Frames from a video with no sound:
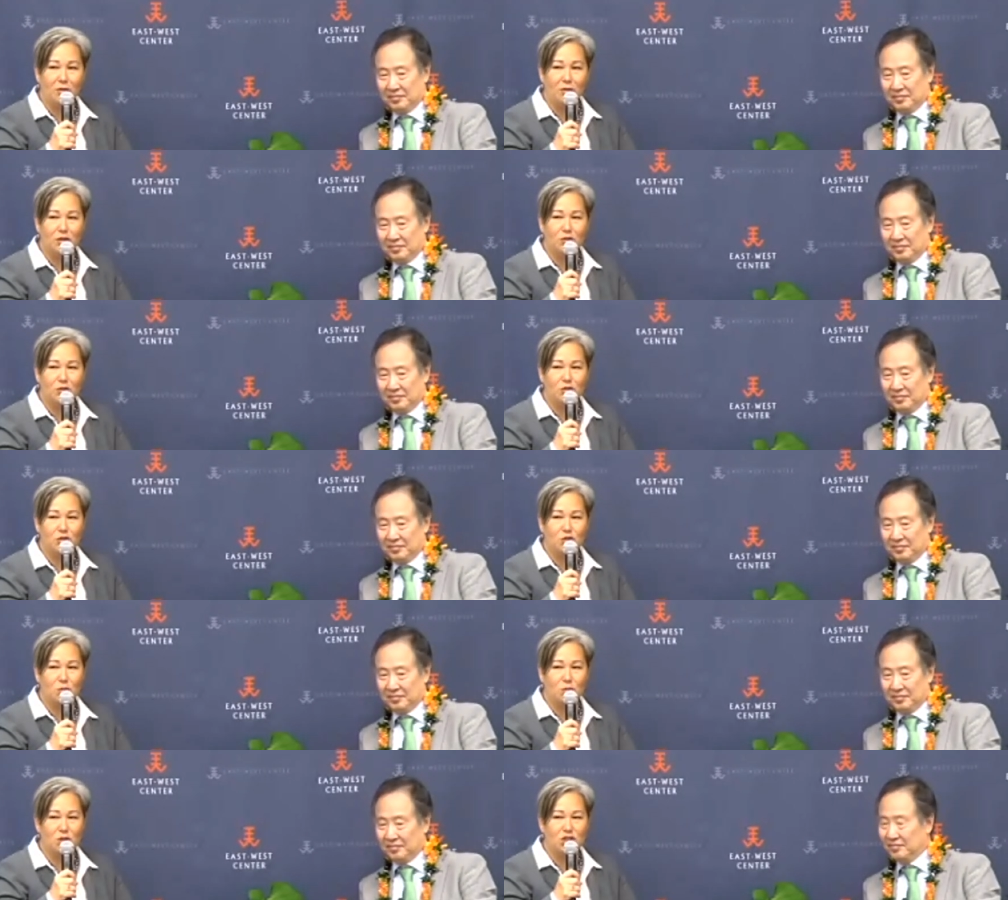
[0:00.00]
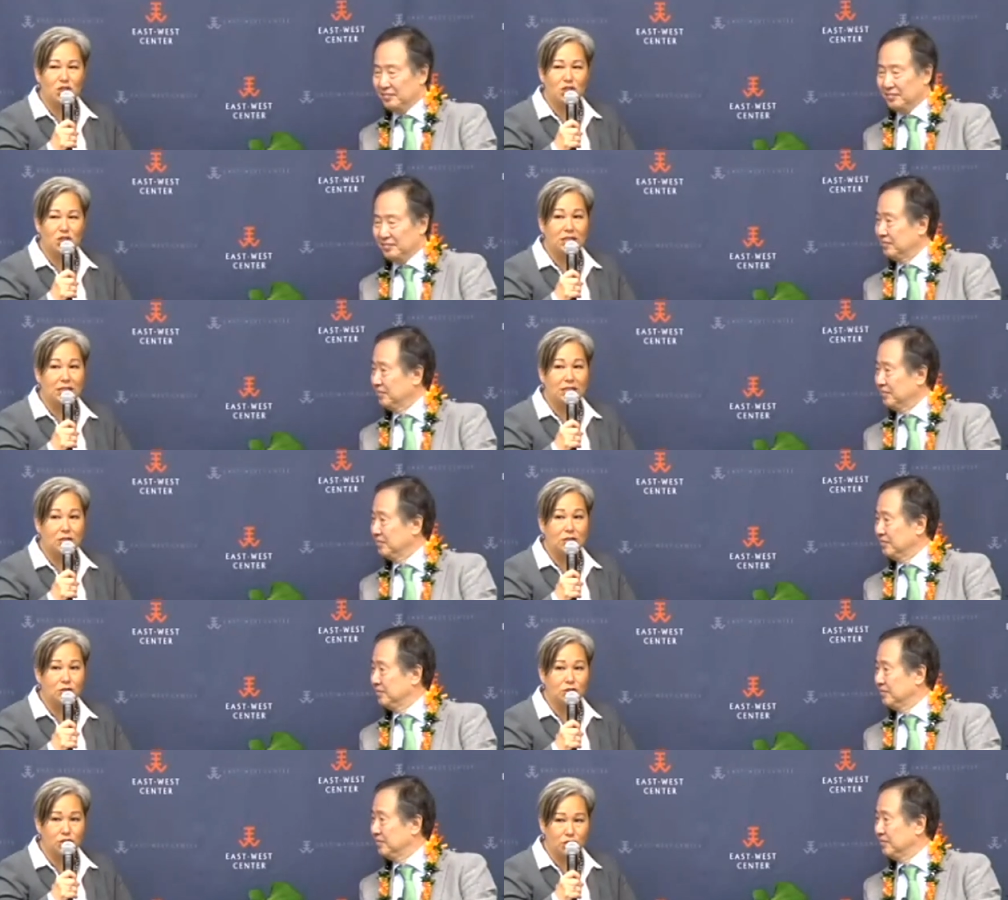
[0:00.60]
Speaker 1: but there's so much
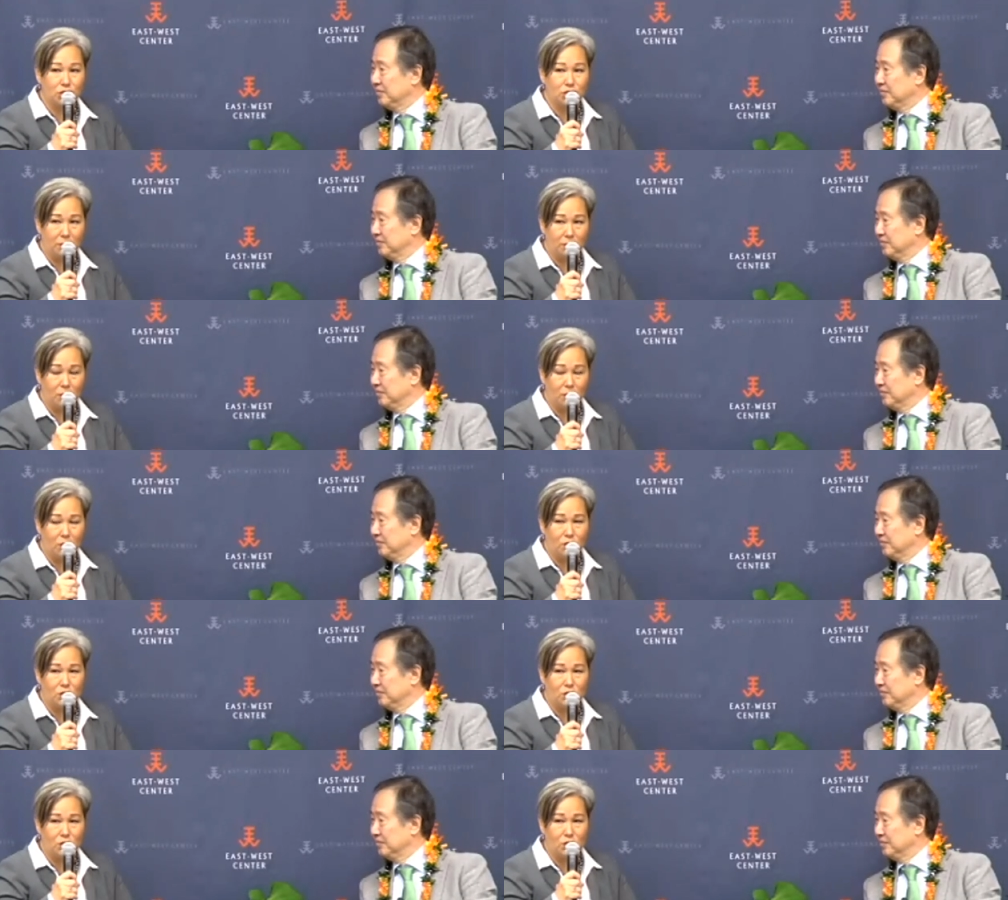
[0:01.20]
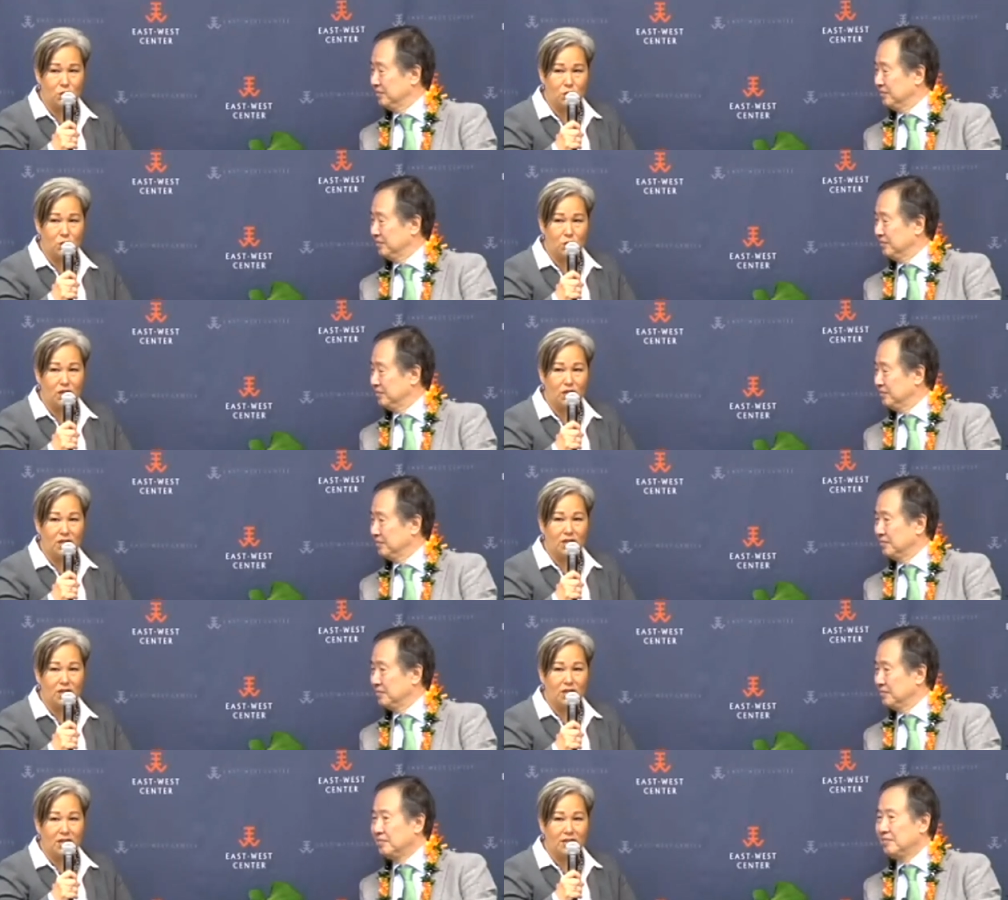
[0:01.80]
leadership also
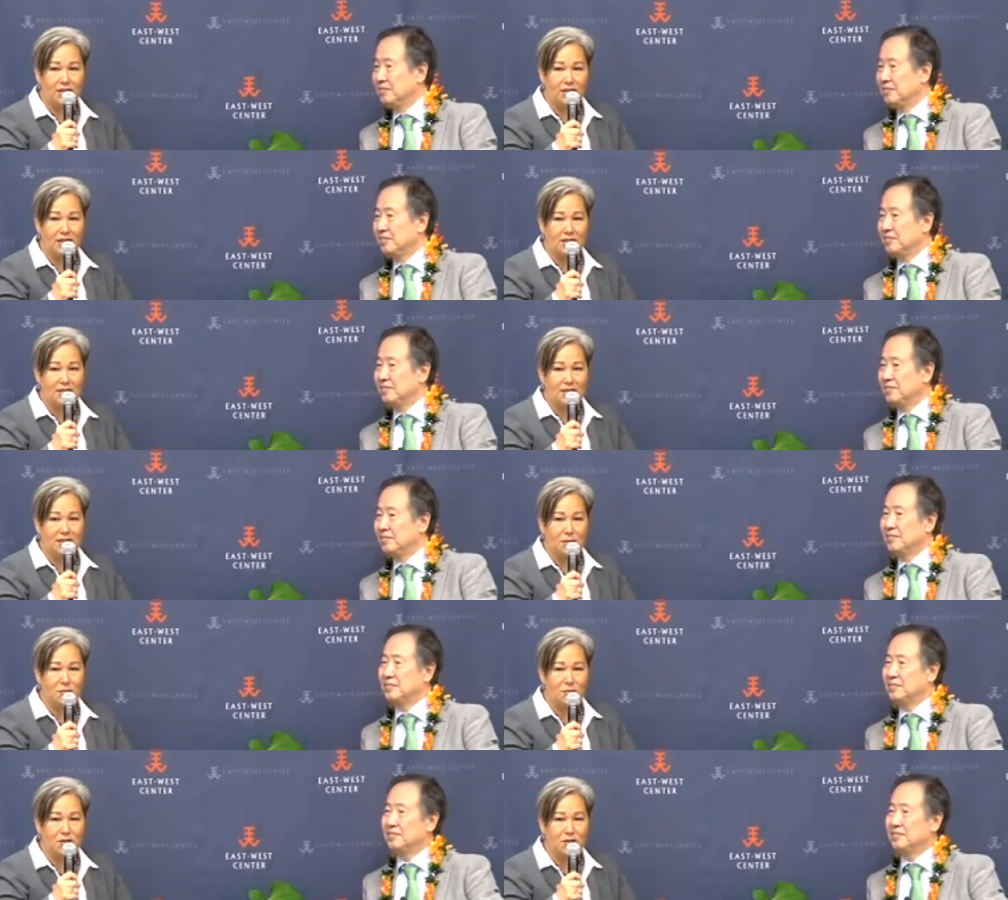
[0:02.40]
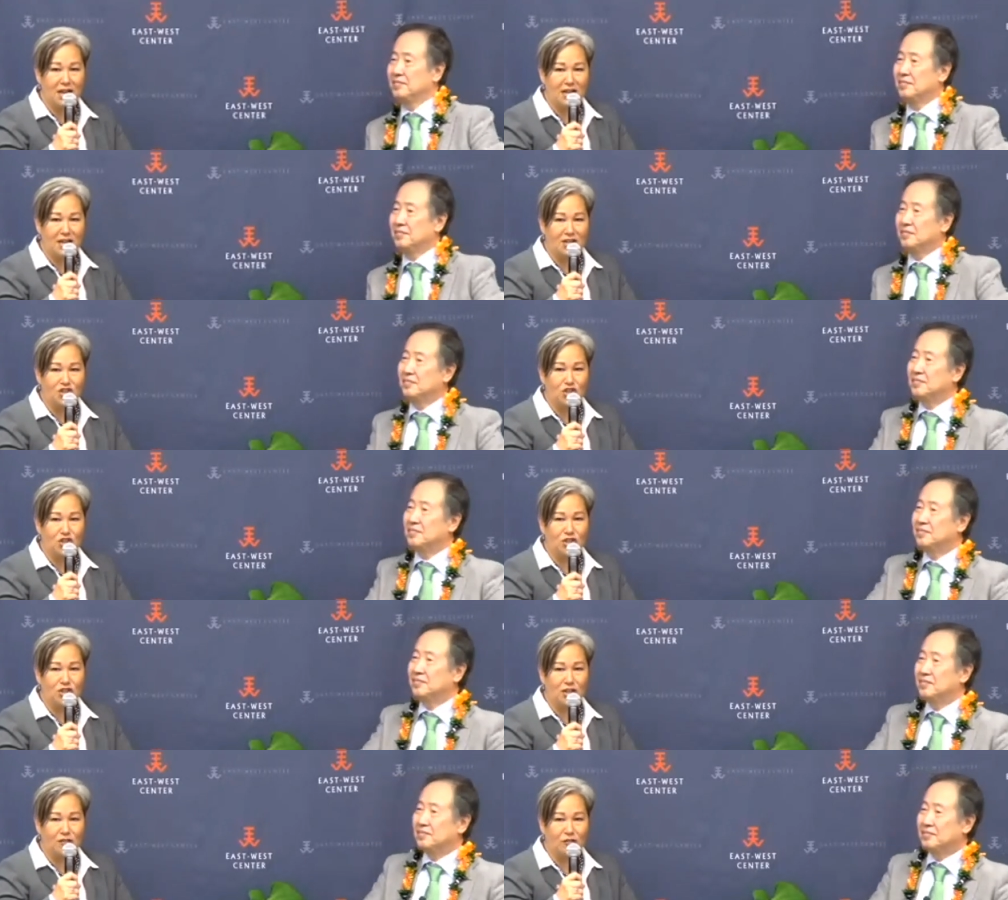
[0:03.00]
at that
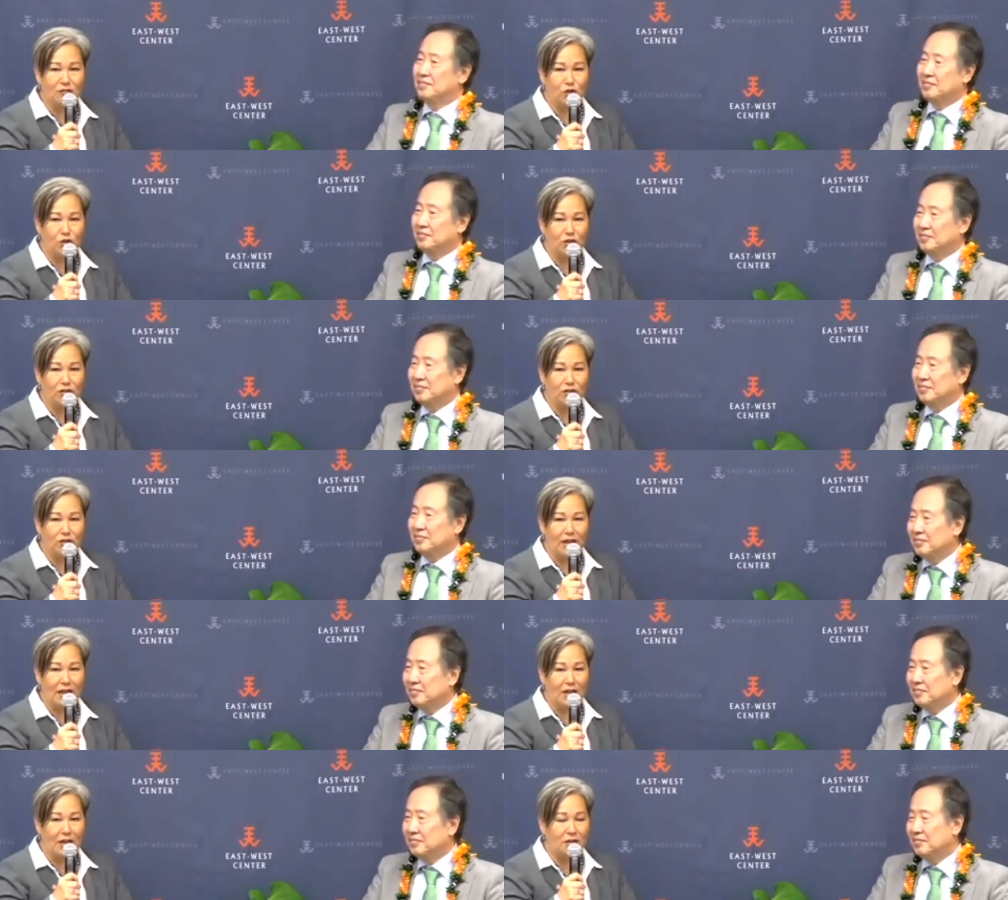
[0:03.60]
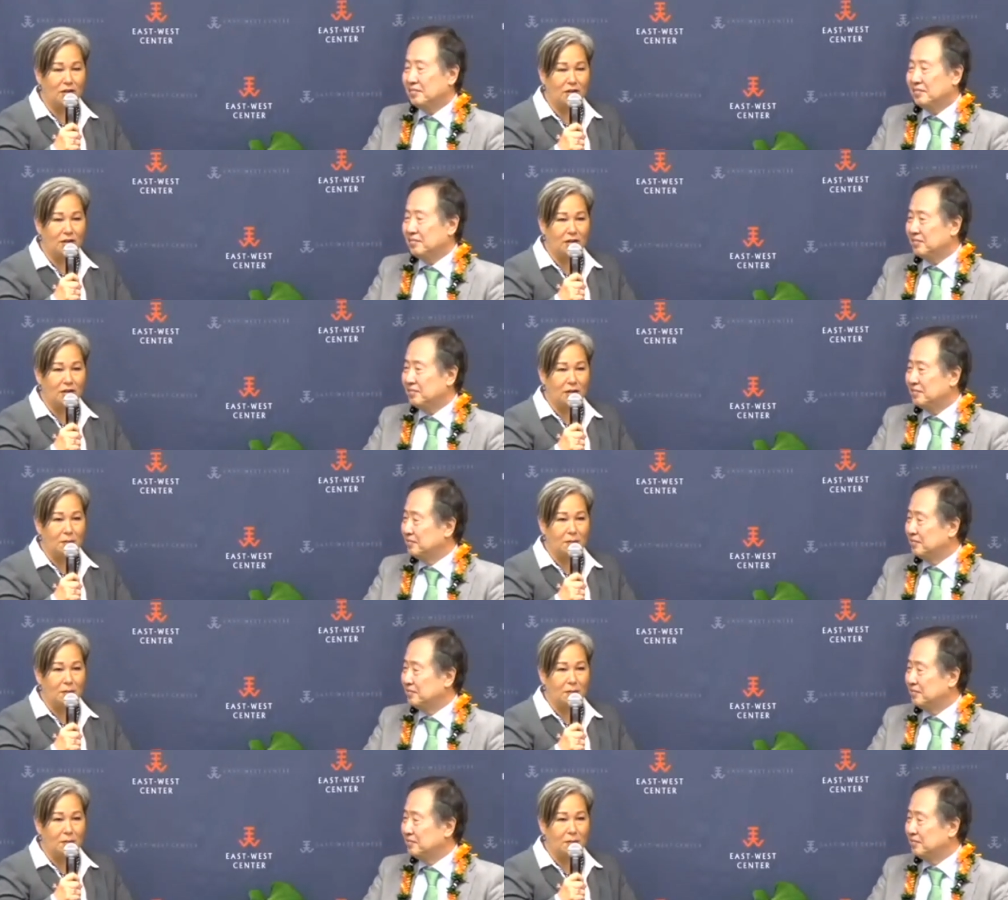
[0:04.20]
subnational level and